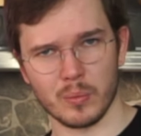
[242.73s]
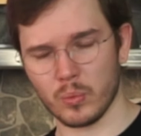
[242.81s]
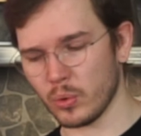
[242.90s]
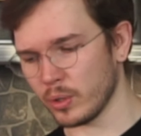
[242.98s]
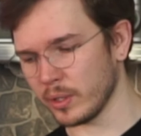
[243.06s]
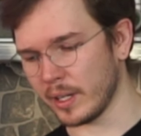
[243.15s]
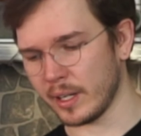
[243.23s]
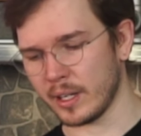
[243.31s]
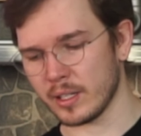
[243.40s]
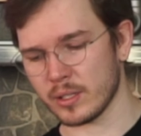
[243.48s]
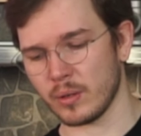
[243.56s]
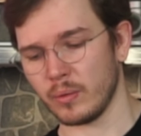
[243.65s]
boiler
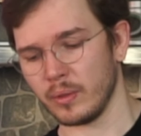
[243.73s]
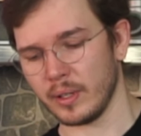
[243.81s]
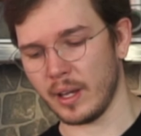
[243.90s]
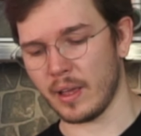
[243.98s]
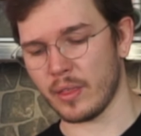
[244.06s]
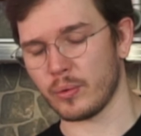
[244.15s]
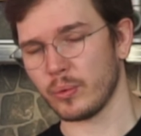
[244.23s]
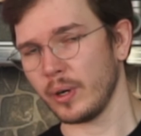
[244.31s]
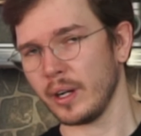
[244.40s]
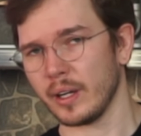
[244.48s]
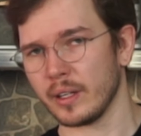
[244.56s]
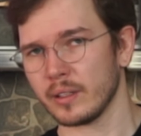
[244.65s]
has only a
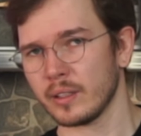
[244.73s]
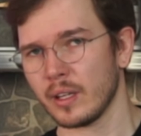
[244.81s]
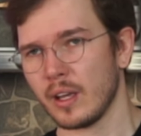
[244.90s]
thread